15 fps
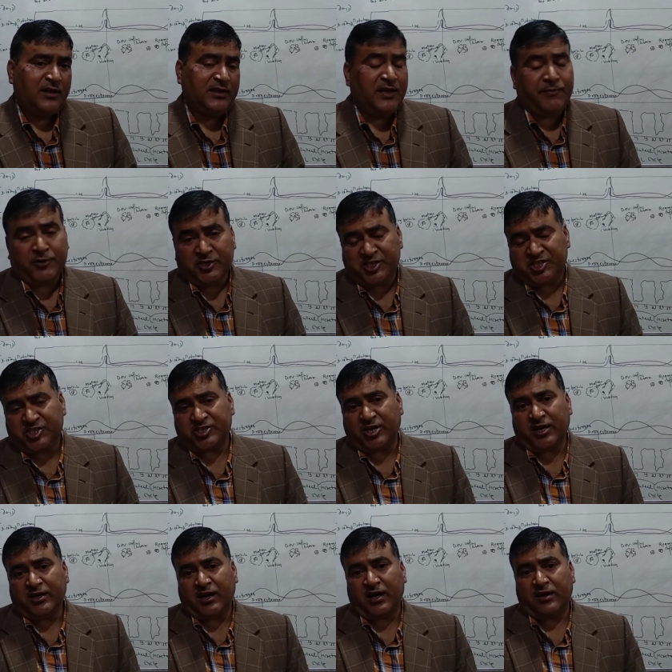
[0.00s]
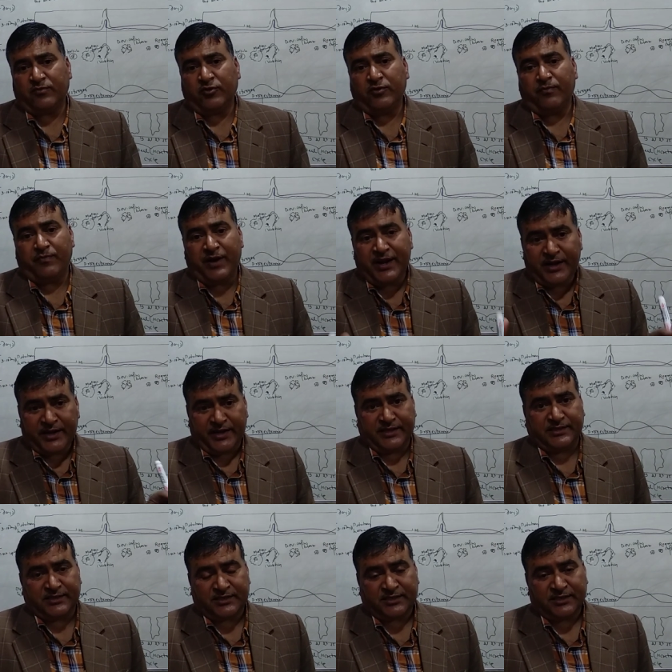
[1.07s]
The progesterone hormone
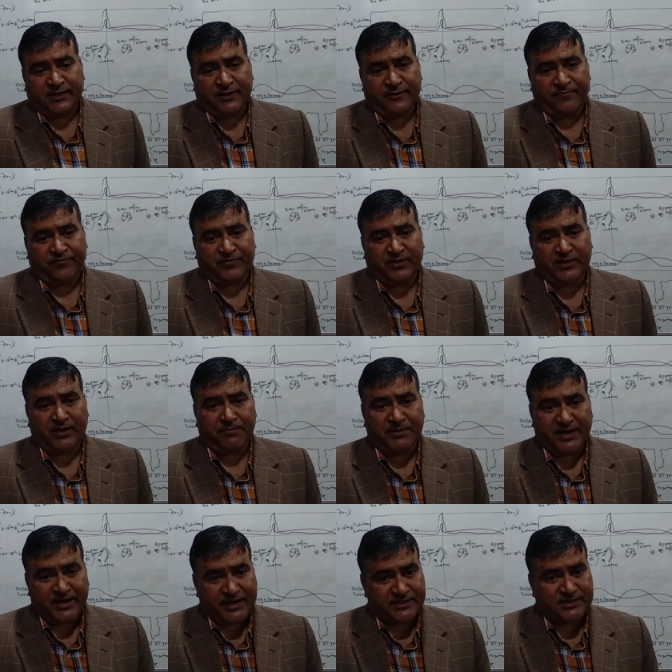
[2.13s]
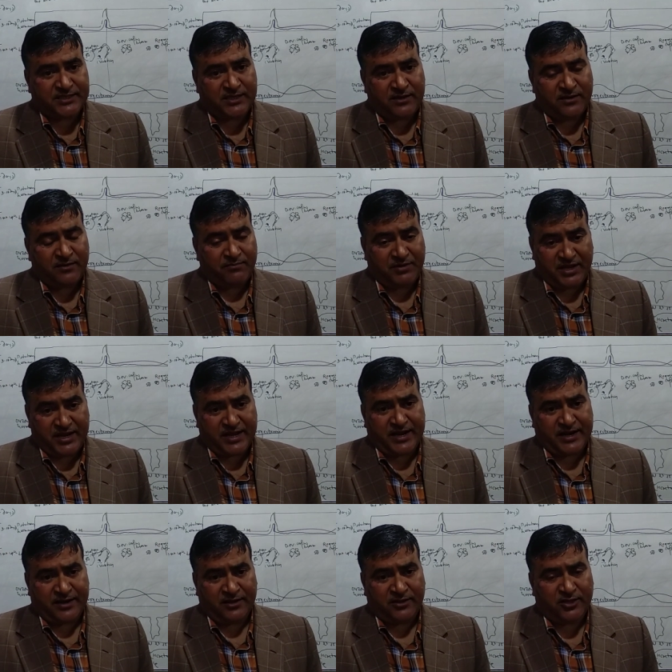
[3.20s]
maintains the pregnancy
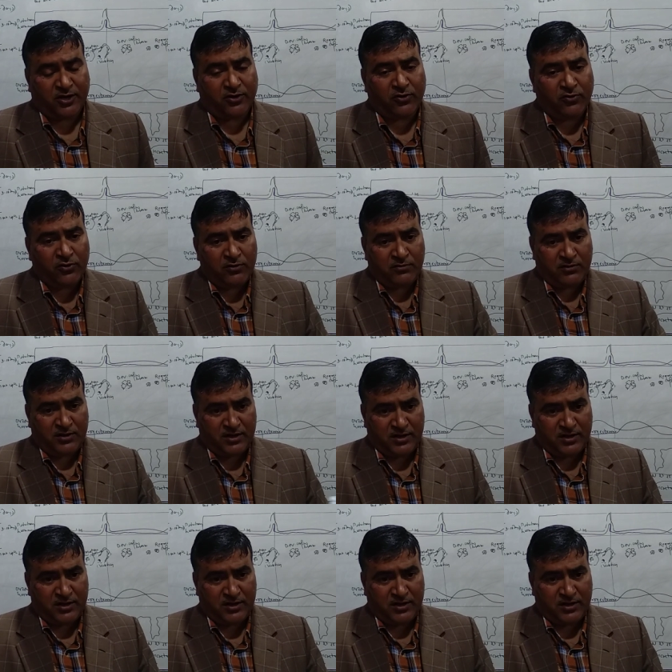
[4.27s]
period, the whole